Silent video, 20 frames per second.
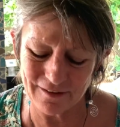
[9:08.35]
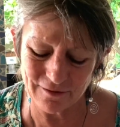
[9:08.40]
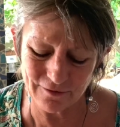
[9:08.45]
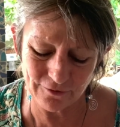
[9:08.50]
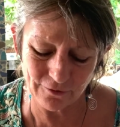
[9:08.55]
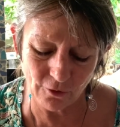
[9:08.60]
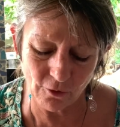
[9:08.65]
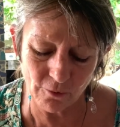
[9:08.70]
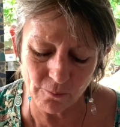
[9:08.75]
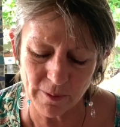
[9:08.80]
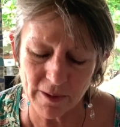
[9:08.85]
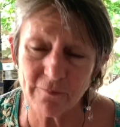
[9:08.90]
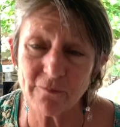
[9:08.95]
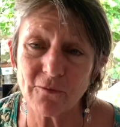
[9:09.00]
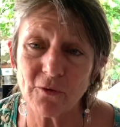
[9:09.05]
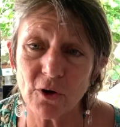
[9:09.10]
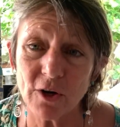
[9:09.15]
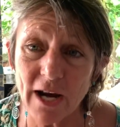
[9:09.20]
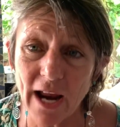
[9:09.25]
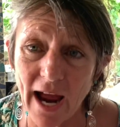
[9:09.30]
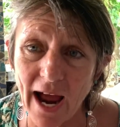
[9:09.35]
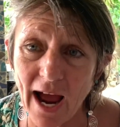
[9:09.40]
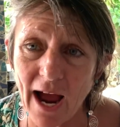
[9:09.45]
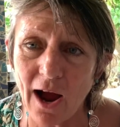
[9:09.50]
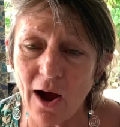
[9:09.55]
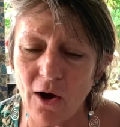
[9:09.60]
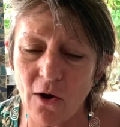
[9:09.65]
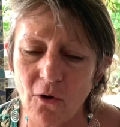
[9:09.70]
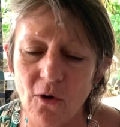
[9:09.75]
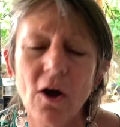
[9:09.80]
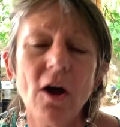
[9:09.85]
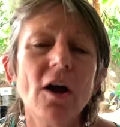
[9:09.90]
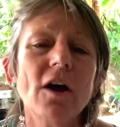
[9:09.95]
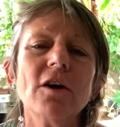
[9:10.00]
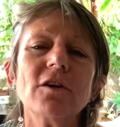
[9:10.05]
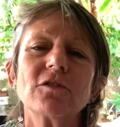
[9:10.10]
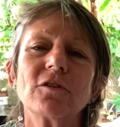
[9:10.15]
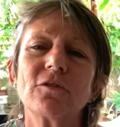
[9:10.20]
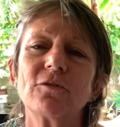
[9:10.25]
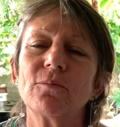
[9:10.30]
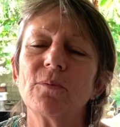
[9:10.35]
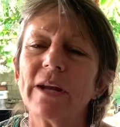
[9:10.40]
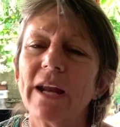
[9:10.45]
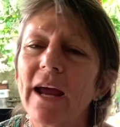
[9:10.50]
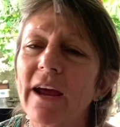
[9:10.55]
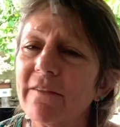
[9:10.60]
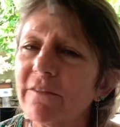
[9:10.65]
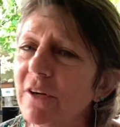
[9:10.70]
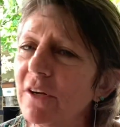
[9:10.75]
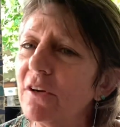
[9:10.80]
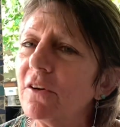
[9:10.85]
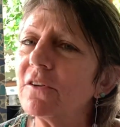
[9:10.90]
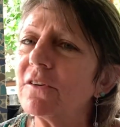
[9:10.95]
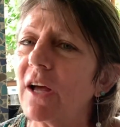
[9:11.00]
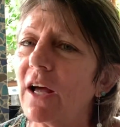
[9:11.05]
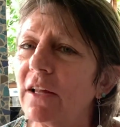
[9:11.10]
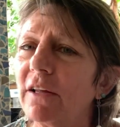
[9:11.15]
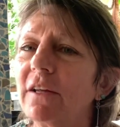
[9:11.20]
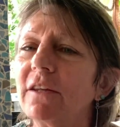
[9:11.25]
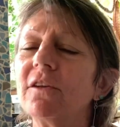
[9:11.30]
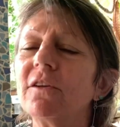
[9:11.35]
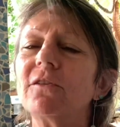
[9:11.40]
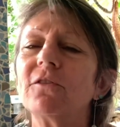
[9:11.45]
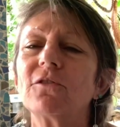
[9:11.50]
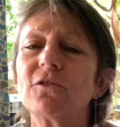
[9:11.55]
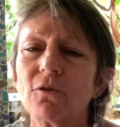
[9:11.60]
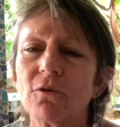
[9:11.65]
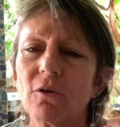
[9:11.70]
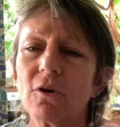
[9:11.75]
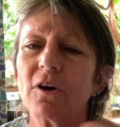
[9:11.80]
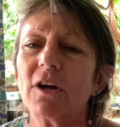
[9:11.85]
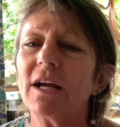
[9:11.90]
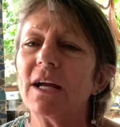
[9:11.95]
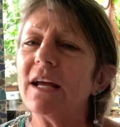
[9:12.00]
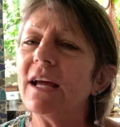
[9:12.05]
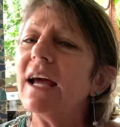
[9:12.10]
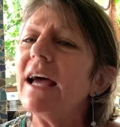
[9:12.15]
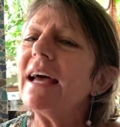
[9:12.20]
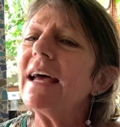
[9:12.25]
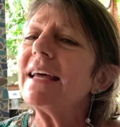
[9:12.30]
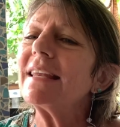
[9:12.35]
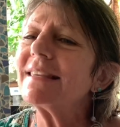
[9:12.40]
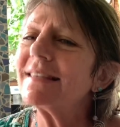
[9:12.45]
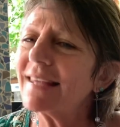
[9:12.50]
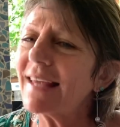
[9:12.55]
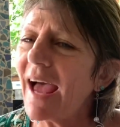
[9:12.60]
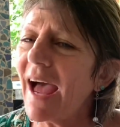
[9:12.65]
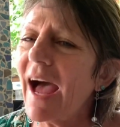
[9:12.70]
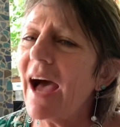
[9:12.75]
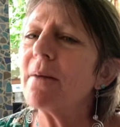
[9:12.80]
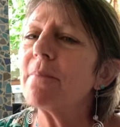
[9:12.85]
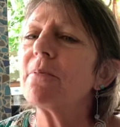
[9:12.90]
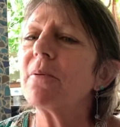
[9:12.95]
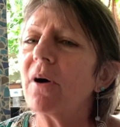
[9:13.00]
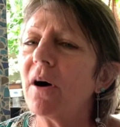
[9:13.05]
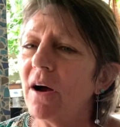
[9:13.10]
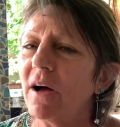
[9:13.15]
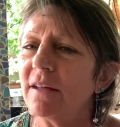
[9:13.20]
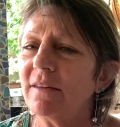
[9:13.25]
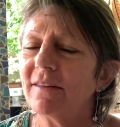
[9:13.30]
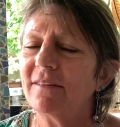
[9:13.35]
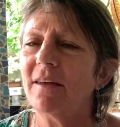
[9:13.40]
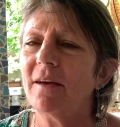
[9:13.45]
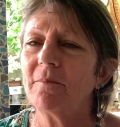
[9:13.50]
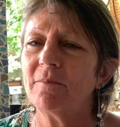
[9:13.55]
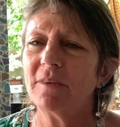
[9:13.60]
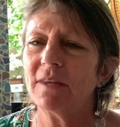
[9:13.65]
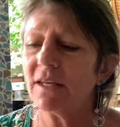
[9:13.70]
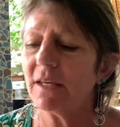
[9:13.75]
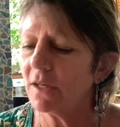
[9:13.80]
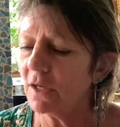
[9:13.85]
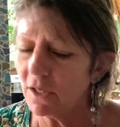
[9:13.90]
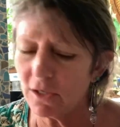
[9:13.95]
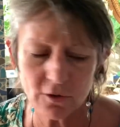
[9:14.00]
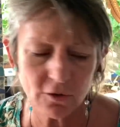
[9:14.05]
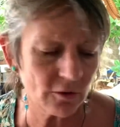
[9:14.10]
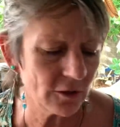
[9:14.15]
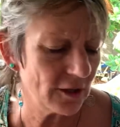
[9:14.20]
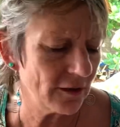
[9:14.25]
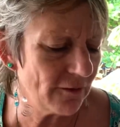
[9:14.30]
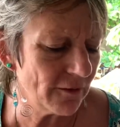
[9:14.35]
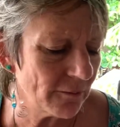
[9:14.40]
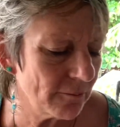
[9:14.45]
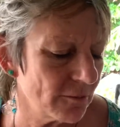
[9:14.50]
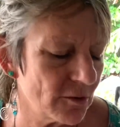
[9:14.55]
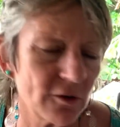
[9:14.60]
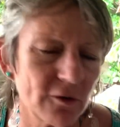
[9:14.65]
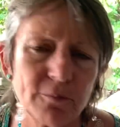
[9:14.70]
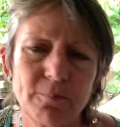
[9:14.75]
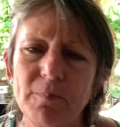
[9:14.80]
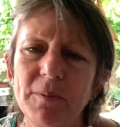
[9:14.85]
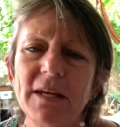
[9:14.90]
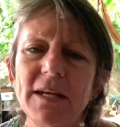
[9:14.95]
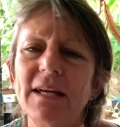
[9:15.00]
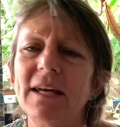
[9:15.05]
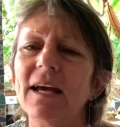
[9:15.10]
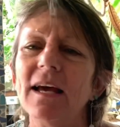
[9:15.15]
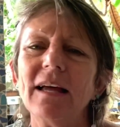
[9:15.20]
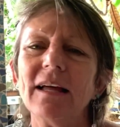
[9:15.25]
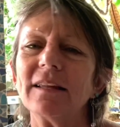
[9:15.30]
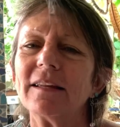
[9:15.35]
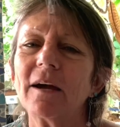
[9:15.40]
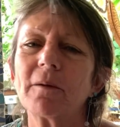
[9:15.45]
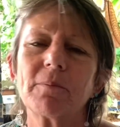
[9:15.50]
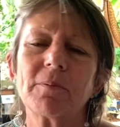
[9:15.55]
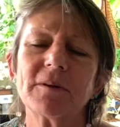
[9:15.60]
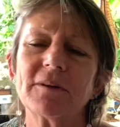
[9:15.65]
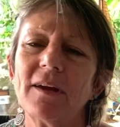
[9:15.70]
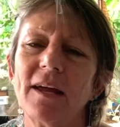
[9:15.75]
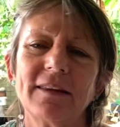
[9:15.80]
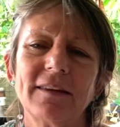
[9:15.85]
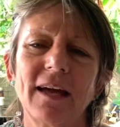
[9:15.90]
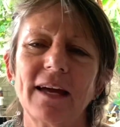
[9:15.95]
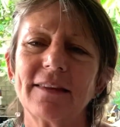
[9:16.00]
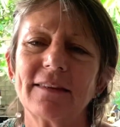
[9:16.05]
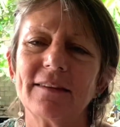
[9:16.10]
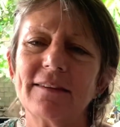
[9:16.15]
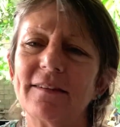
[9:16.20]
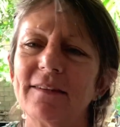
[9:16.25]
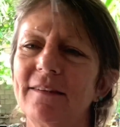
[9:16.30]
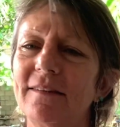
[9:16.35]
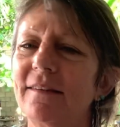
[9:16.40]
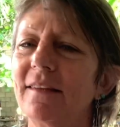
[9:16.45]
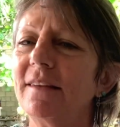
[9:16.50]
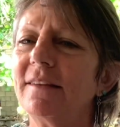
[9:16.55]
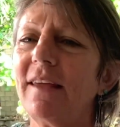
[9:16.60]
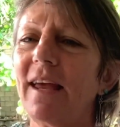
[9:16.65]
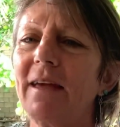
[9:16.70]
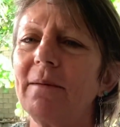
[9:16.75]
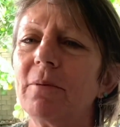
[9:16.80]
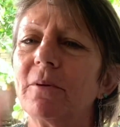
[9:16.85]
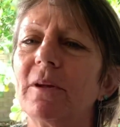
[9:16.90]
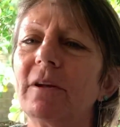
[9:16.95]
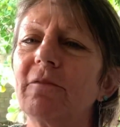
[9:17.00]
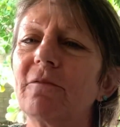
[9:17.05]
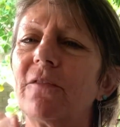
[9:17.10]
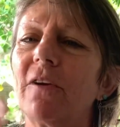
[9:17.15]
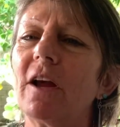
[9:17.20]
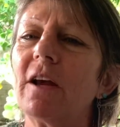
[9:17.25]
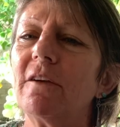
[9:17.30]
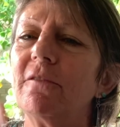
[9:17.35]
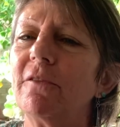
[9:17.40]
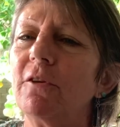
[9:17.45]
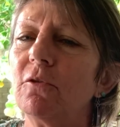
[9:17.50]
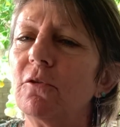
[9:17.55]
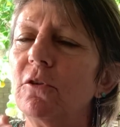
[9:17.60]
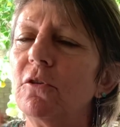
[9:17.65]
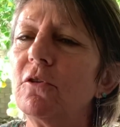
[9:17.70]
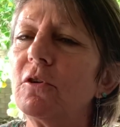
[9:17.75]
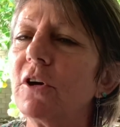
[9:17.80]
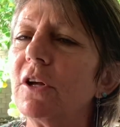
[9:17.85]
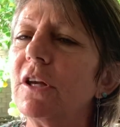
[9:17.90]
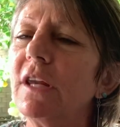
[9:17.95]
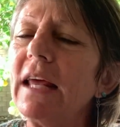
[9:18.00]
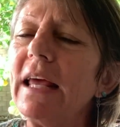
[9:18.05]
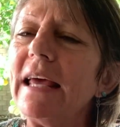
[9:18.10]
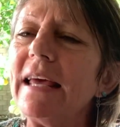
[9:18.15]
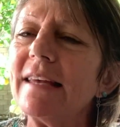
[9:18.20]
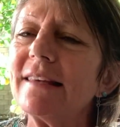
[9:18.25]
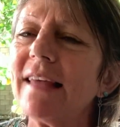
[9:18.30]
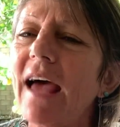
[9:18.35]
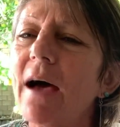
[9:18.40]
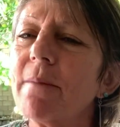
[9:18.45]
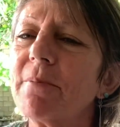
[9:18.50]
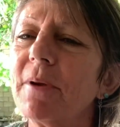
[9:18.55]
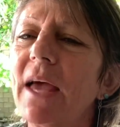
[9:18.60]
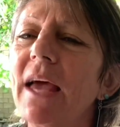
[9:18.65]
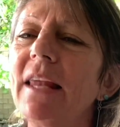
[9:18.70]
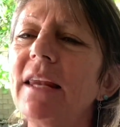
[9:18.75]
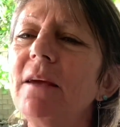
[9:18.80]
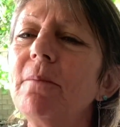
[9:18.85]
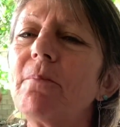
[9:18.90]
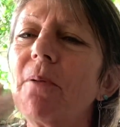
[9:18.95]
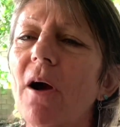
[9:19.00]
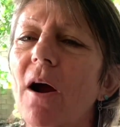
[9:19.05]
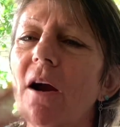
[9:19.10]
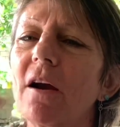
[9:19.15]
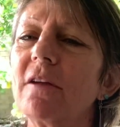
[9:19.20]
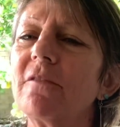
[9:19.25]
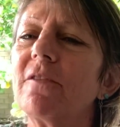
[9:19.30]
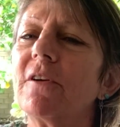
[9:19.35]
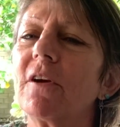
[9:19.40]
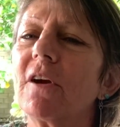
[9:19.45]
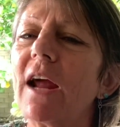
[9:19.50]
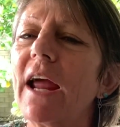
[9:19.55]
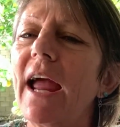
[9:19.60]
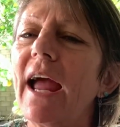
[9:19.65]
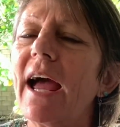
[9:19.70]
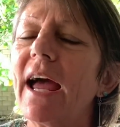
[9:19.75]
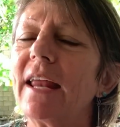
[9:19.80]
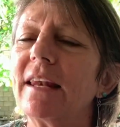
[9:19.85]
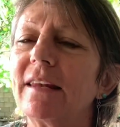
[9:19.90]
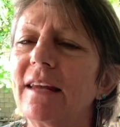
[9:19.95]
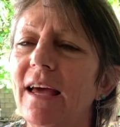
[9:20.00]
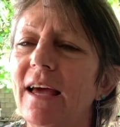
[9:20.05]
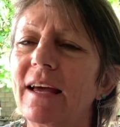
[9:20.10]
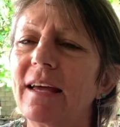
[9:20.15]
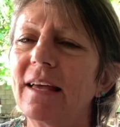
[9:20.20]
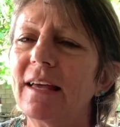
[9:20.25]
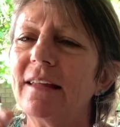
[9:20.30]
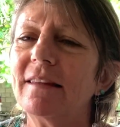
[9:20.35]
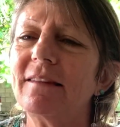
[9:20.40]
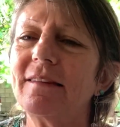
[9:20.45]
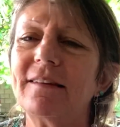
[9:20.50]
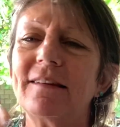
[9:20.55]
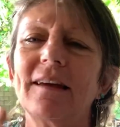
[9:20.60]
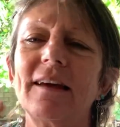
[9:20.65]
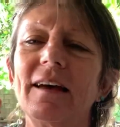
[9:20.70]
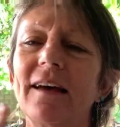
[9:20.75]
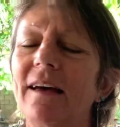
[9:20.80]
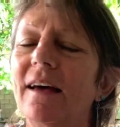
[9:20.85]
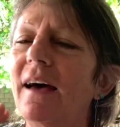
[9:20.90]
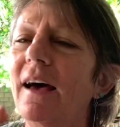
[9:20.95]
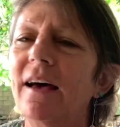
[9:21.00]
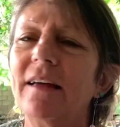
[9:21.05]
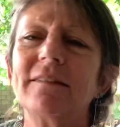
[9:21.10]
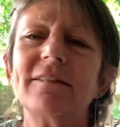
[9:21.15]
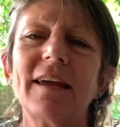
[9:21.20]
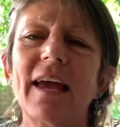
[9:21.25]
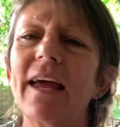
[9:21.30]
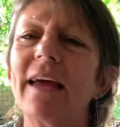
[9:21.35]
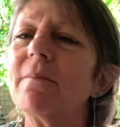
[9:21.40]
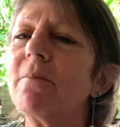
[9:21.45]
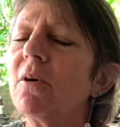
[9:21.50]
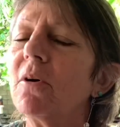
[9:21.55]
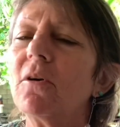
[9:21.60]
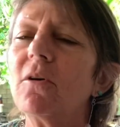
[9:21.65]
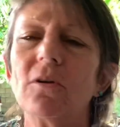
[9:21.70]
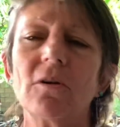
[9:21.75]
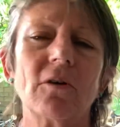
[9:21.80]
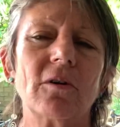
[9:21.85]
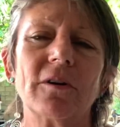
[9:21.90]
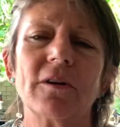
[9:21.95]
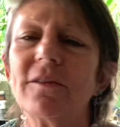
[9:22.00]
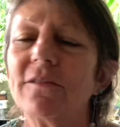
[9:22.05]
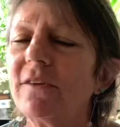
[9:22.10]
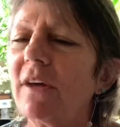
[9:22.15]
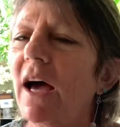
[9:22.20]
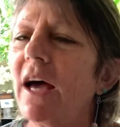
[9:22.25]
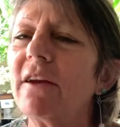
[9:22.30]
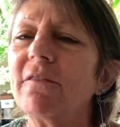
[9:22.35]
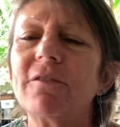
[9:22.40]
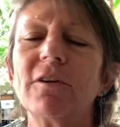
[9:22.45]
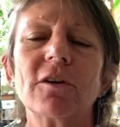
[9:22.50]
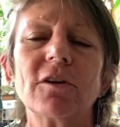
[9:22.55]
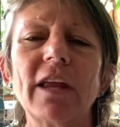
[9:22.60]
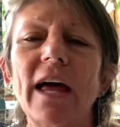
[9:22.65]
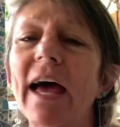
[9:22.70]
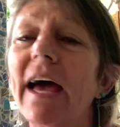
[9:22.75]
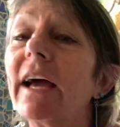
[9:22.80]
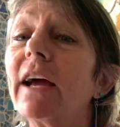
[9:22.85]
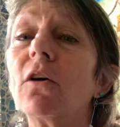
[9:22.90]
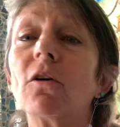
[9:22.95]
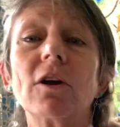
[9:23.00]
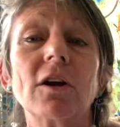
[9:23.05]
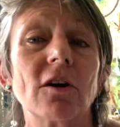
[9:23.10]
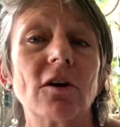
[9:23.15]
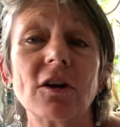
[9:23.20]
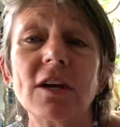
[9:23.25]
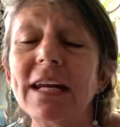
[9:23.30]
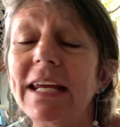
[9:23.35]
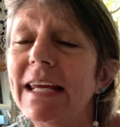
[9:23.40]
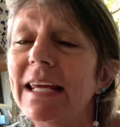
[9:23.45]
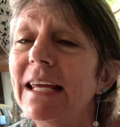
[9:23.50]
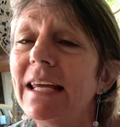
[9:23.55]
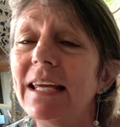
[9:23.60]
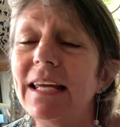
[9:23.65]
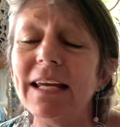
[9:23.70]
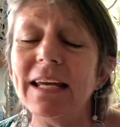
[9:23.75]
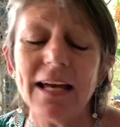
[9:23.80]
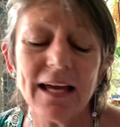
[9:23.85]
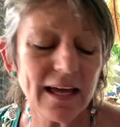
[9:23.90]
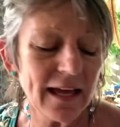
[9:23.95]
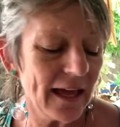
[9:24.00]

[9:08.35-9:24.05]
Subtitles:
So, but for now, just whenever you're telling the story, tap on something. It could even just be like, pretend like this is the table in front of you. You can tap any part of your hand against a table or the side of your leg or your knee.